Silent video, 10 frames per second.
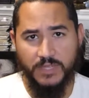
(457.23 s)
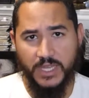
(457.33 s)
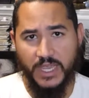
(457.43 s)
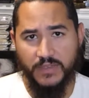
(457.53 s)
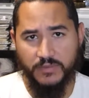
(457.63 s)
They
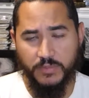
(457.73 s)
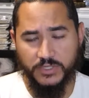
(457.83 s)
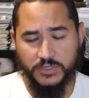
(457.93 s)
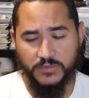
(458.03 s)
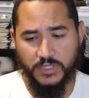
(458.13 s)
have a
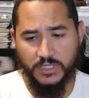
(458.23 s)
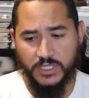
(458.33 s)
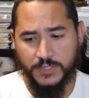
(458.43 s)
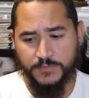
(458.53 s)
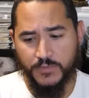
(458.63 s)
bunch of
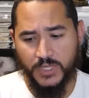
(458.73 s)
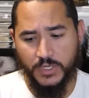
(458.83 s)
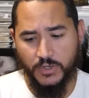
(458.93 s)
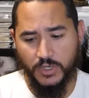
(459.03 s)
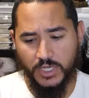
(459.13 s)

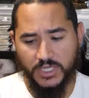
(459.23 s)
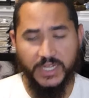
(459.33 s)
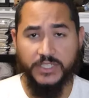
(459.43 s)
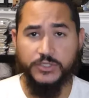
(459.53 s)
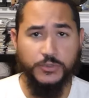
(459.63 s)
you know,
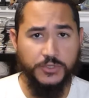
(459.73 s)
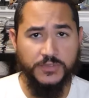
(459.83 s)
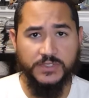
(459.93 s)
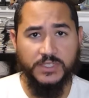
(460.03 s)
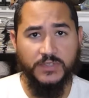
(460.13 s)
online
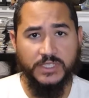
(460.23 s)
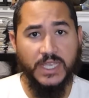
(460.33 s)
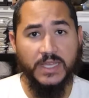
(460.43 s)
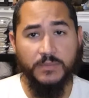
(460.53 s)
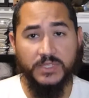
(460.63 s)
exclusives and stuff like that,